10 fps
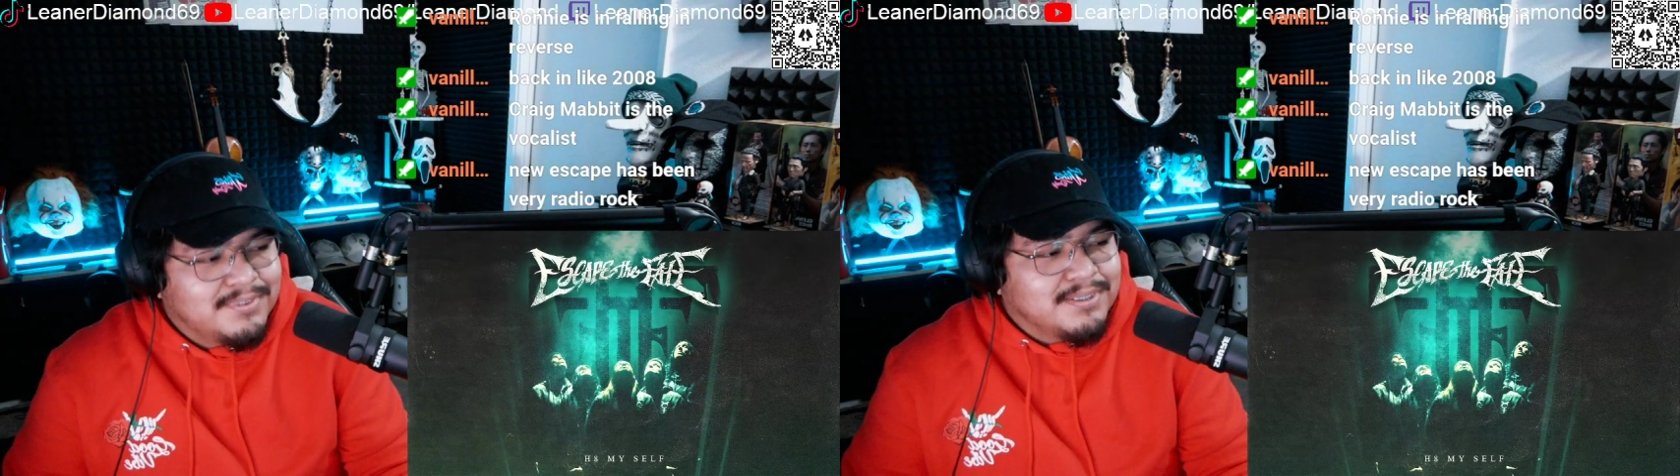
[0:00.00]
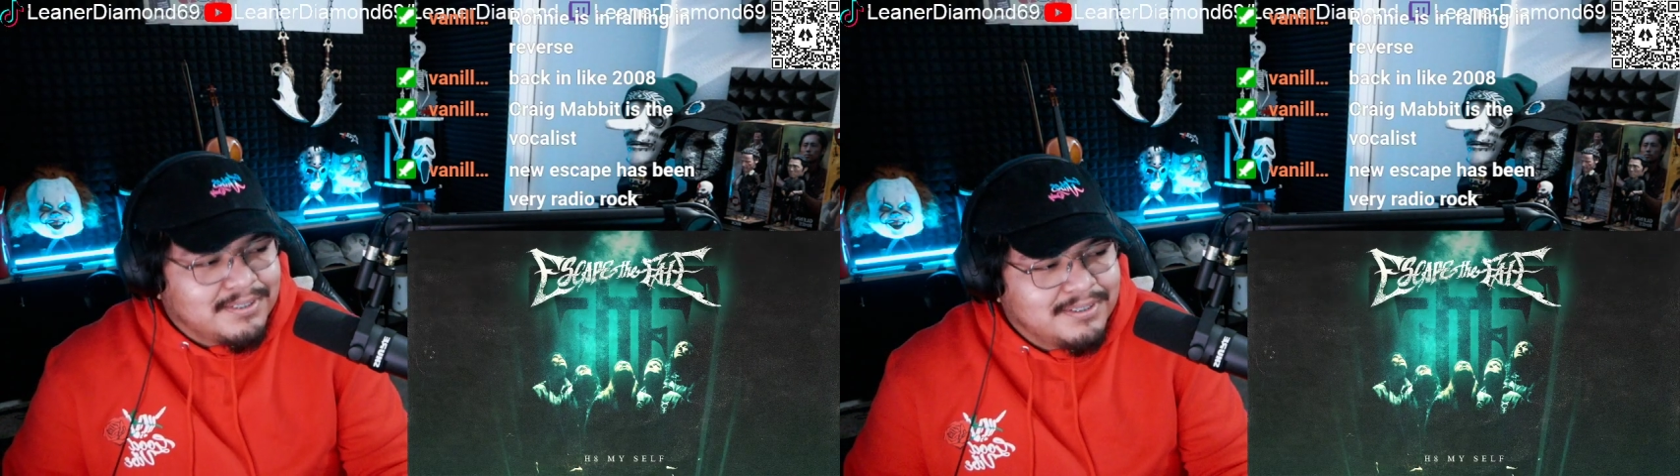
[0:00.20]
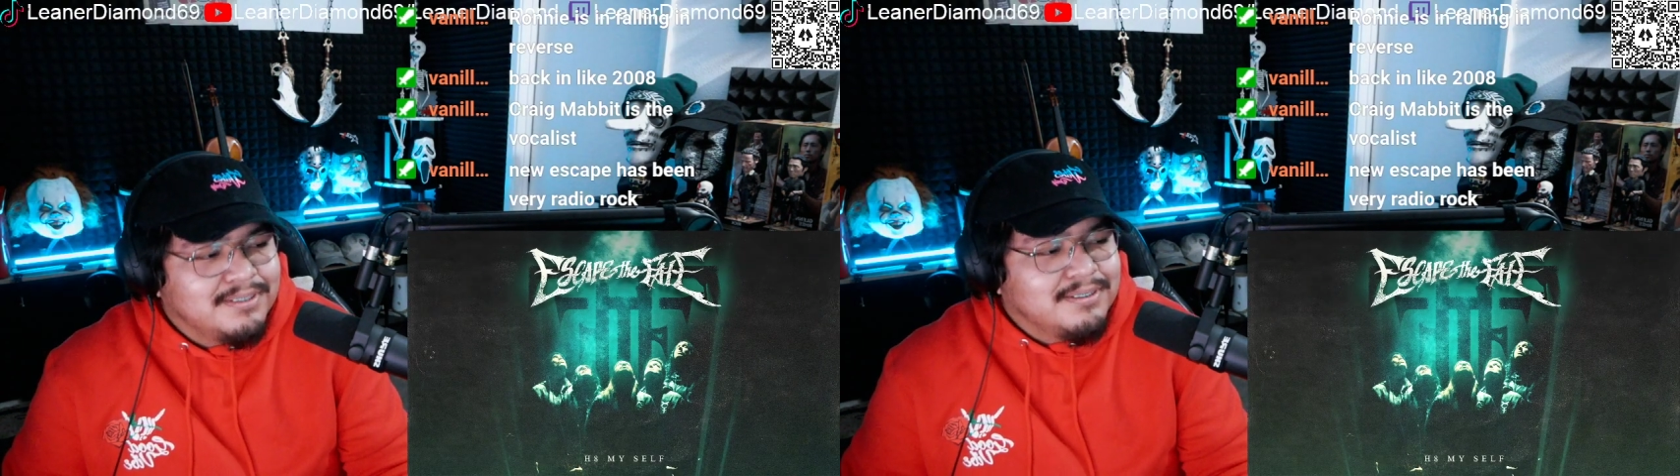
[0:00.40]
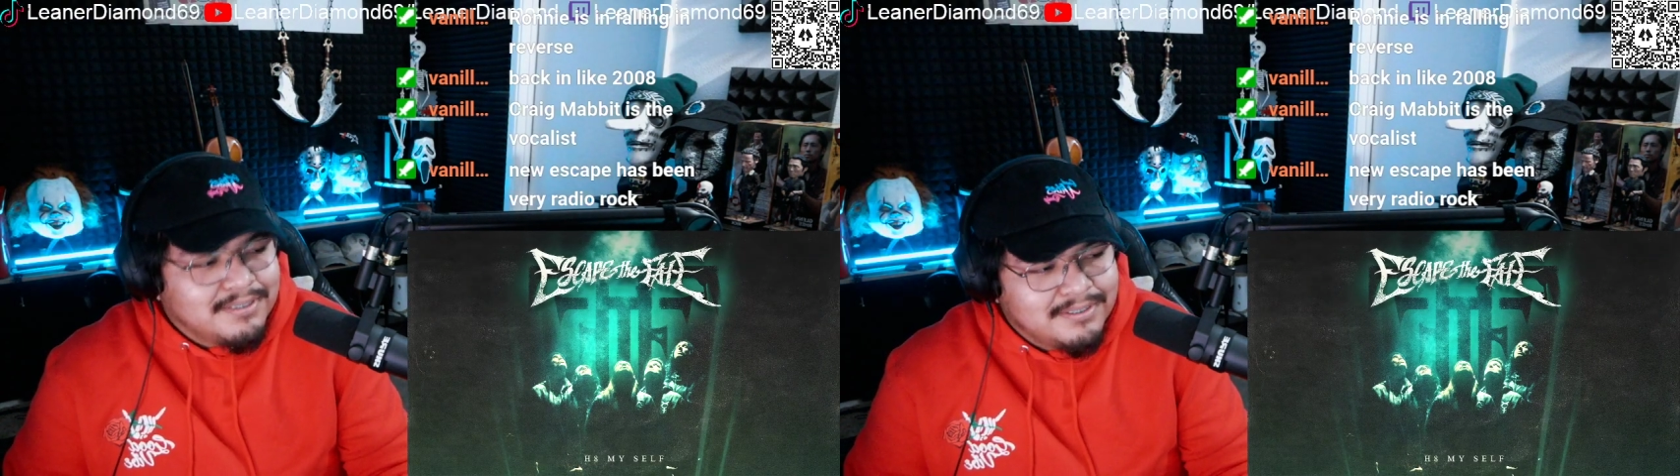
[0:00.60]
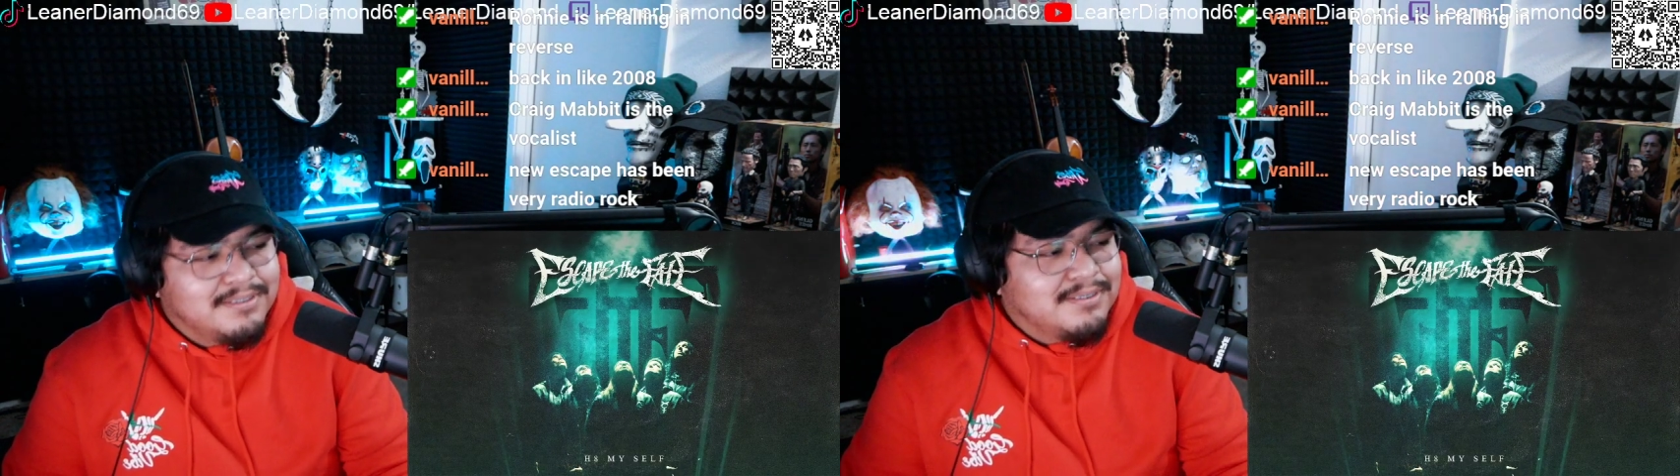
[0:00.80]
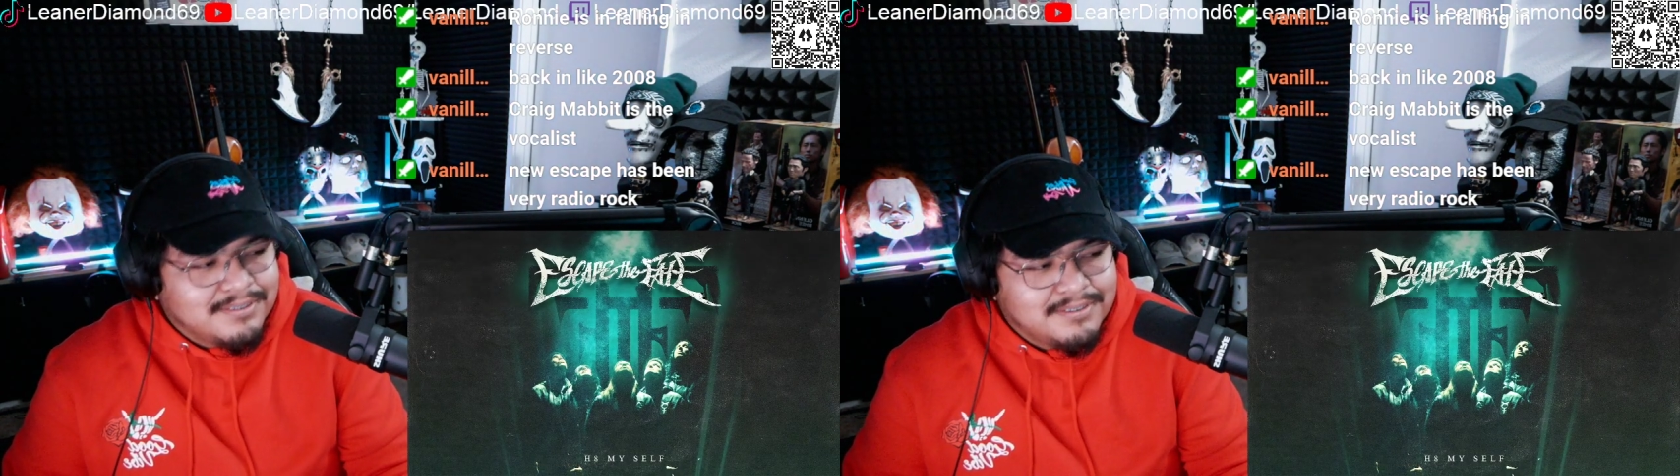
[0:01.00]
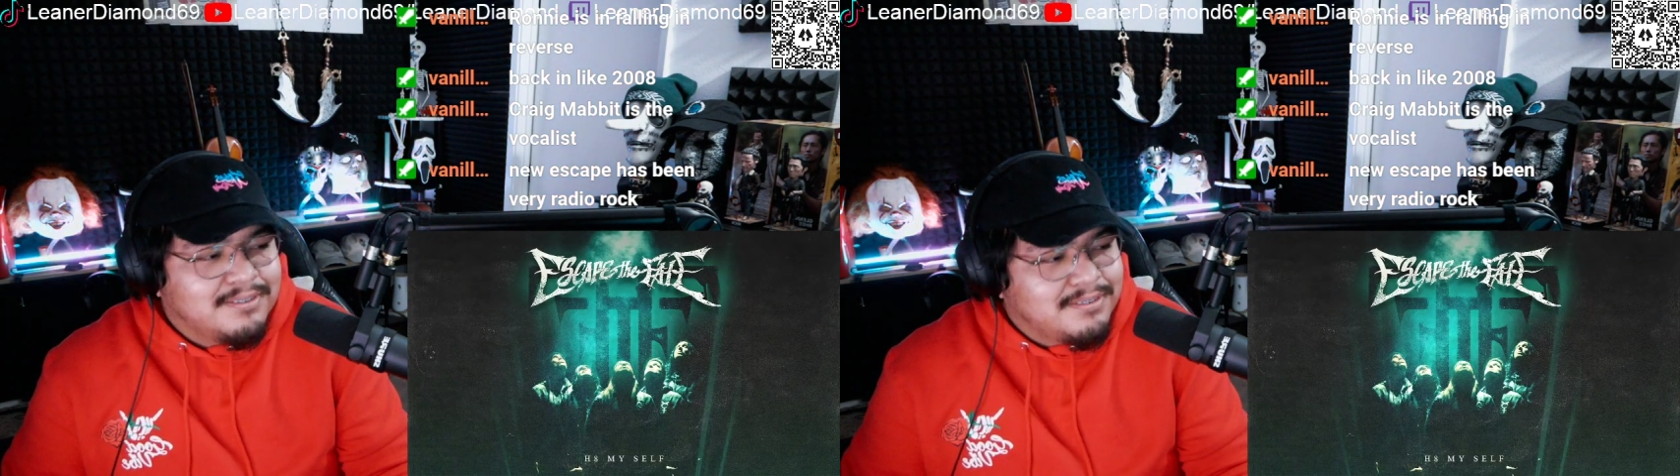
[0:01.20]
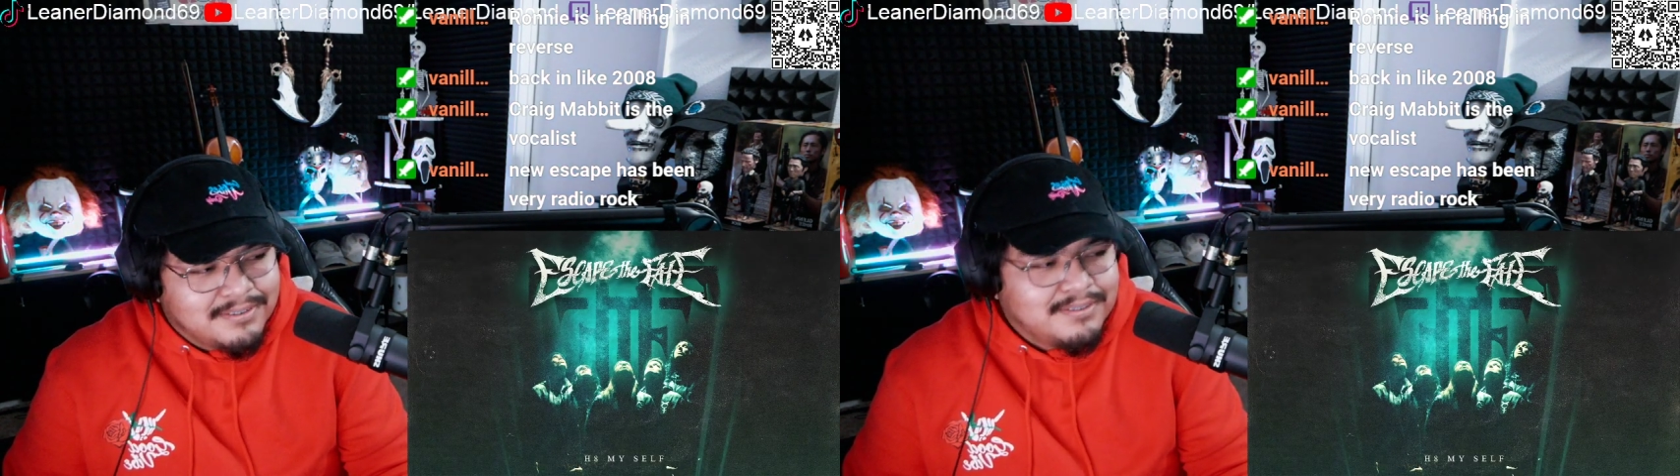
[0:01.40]
to get just
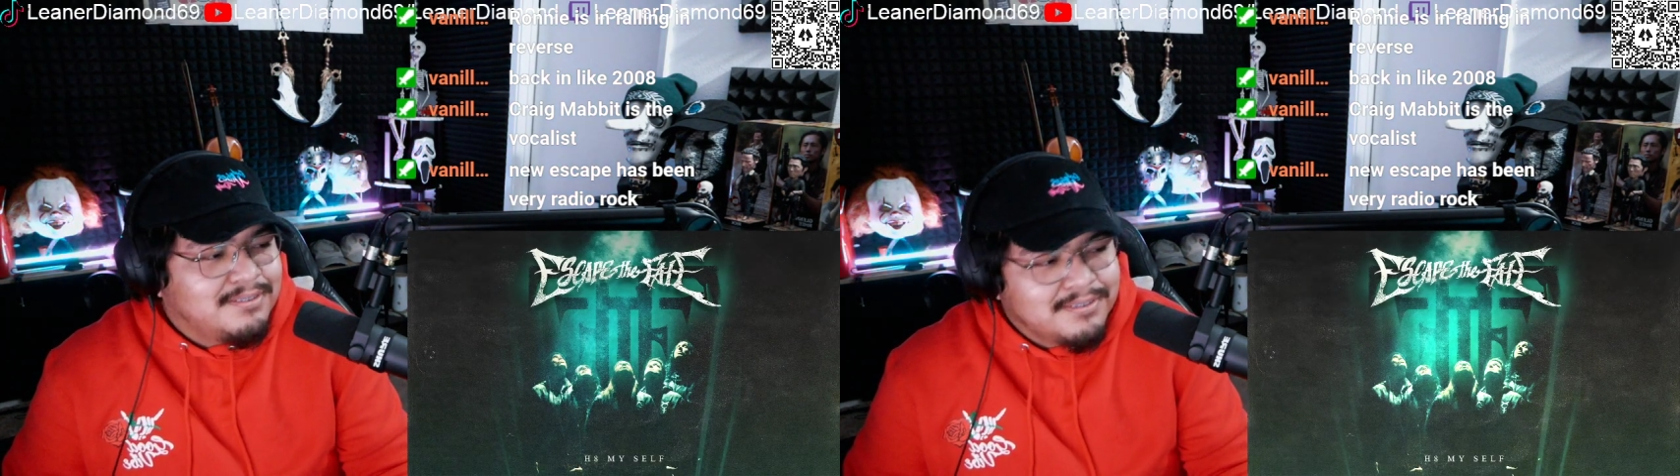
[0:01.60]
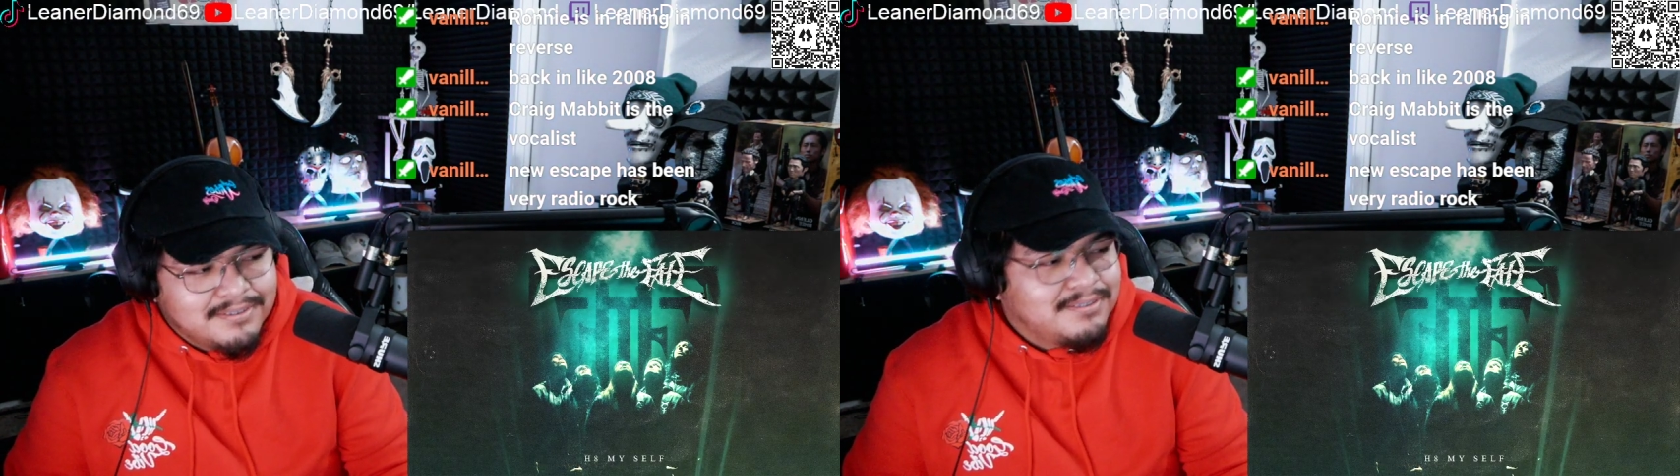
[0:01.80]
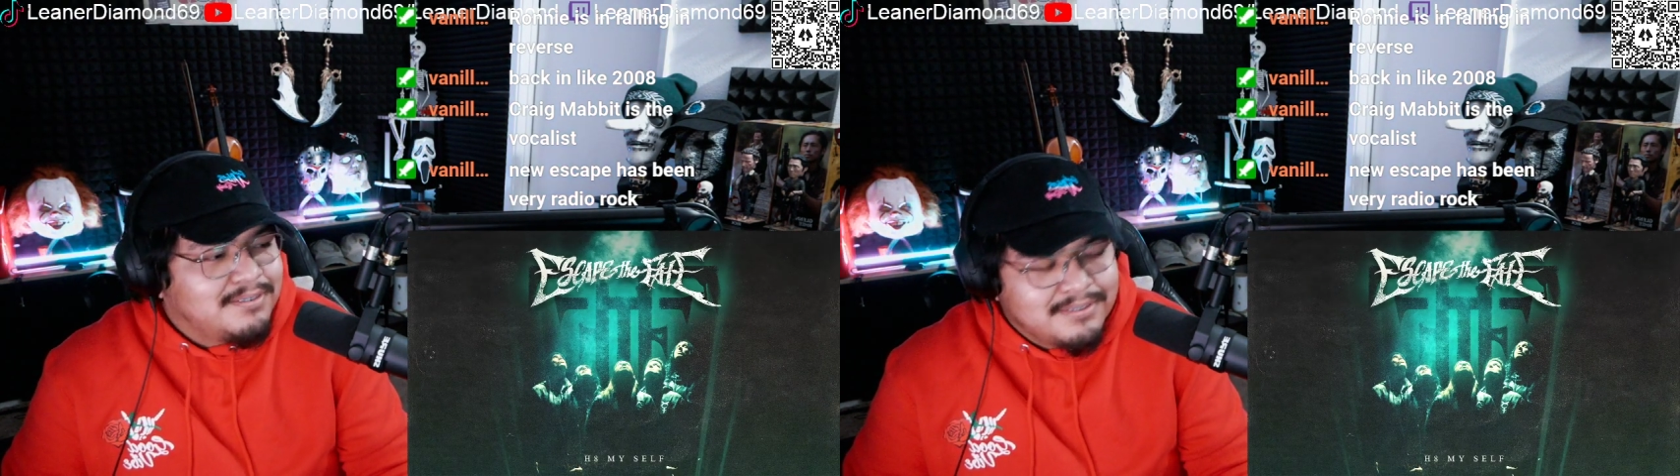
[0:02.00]
what you want.